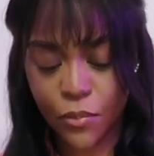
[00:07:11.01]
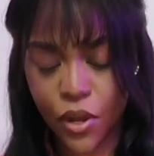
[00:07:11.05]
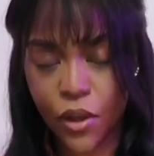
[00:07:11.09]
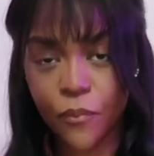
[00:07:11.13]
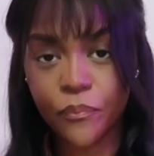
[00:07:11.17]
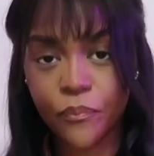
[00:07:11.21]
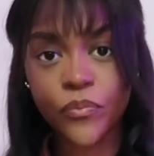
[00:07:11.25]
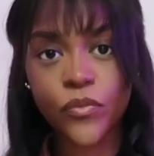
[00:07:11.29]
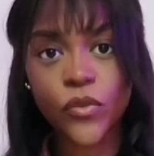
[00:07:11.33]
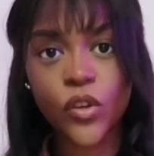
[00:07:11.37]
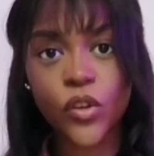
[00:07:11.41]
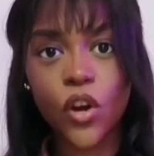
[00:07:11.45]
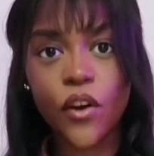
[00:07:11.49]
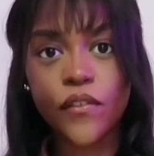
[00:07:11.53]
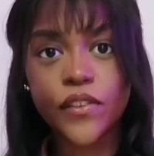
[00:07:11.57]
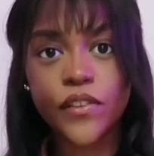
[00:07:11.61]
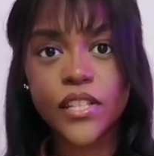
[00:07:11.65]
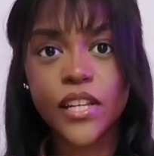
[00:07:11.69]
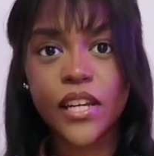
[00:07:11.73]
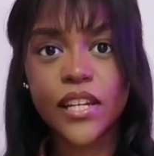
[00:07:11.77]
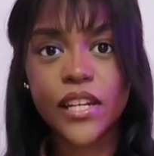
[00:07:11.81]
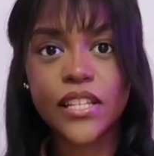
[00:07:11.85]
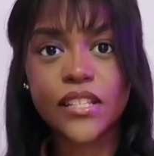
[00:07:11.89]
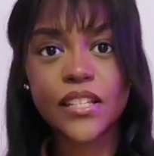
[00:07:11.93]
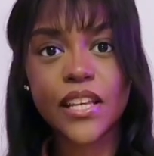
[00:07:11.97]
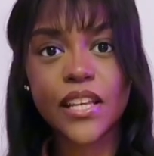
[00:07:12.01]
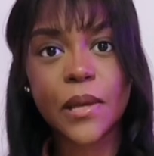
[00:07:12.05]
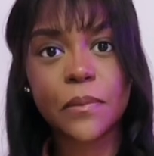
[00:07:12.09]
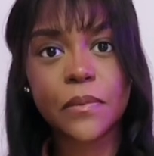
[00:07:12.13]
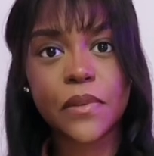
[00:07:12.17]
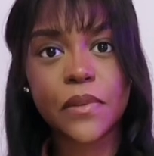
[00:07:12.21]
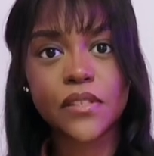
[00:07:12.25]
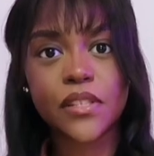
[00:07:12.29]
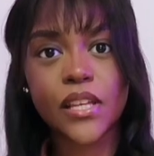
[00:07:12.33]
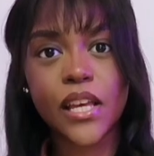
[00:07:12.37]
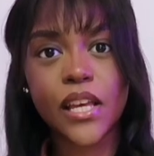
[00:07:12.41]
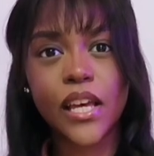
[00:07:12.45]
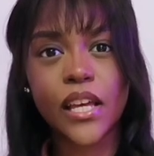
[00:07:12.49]
But obviously I need to keep
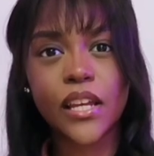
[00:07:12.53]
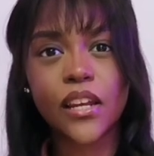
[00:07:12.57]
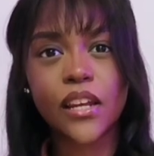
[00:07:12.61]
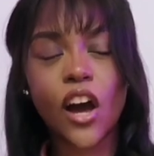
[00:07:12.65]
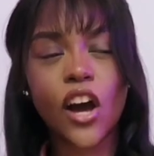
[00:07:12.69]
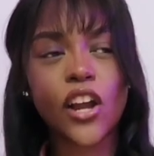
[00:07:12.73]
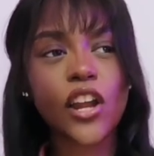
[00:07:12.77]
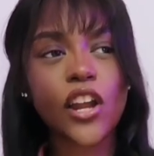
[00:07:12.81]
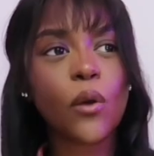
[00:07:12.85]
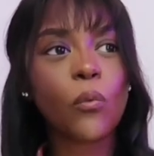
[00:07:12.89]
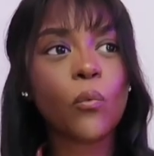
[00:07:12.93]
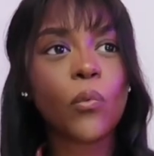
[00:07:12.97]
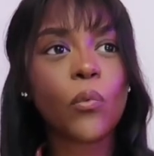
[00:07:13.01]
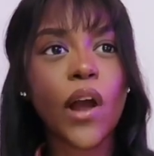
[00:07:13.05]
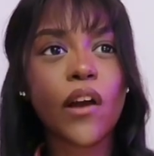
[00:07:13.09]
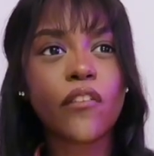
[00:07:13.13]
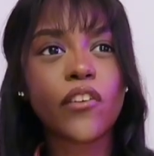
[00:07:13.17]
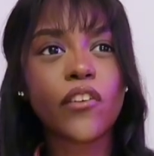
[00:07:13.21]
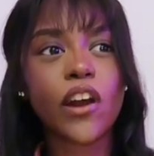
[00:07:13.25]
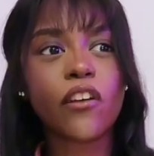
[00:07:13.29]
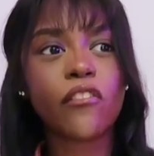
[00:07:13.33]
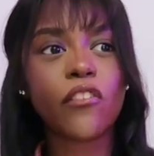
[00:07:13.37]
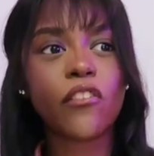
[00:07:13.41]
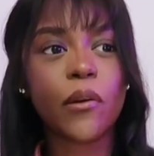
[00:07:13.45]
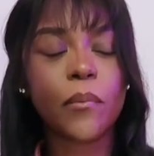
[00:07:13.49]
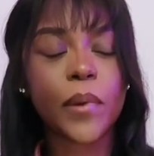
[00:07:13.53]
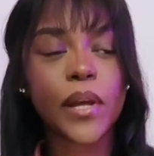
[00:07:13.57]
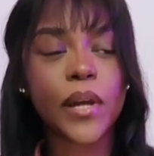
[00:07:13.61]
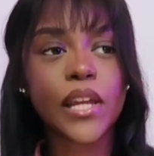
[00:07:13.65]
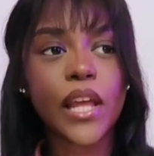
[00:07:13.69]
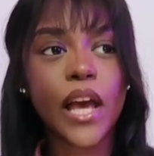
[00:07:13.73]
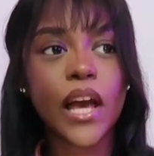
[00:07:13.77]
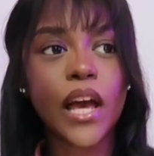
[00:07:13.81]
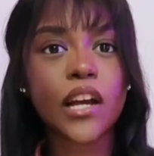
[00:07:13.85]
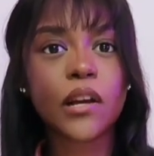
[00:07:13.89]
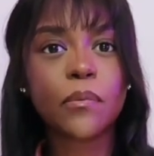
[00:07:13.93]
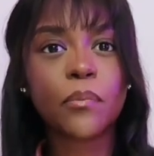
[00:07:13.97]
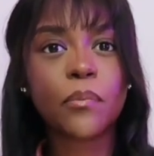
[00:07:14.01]
this in. I don't wear it around my
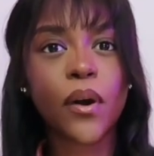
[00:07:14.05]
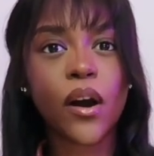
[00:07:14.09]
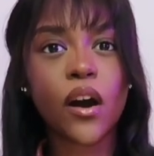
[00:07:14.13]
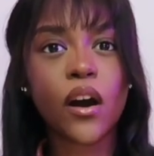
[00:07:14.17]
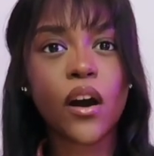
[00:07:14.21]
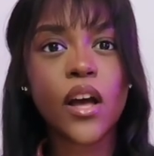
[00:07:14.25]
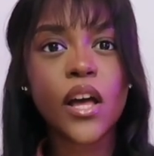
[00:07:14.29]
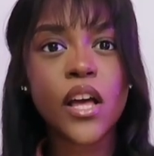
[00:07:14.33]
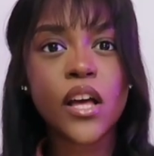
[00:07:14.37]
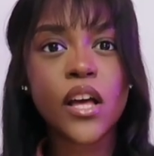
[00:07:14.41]
neck, but